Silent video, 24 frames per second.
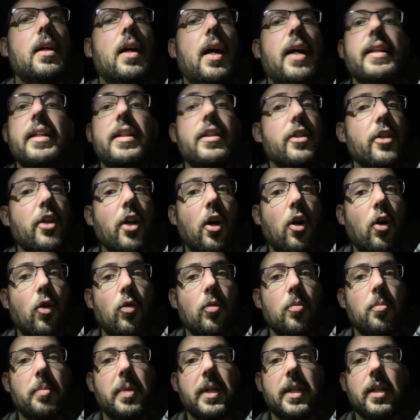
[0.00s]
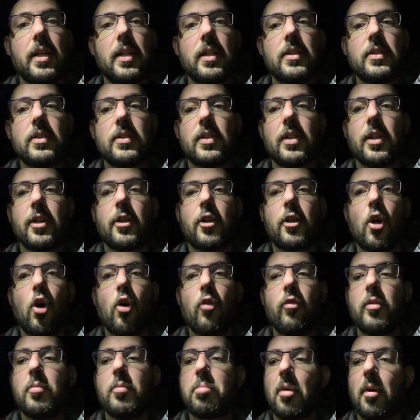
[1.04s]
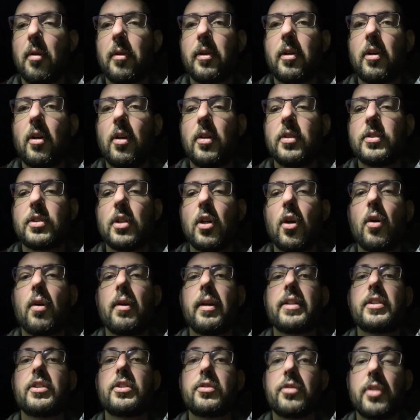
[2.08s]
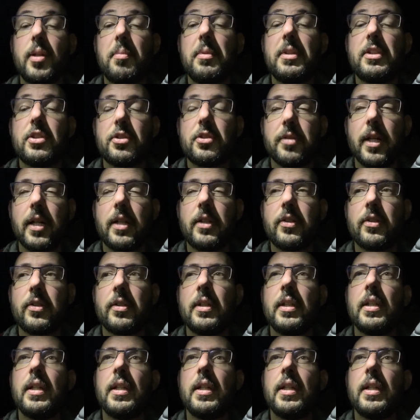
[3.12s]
didn't go because their COVID protocols are extremely strict,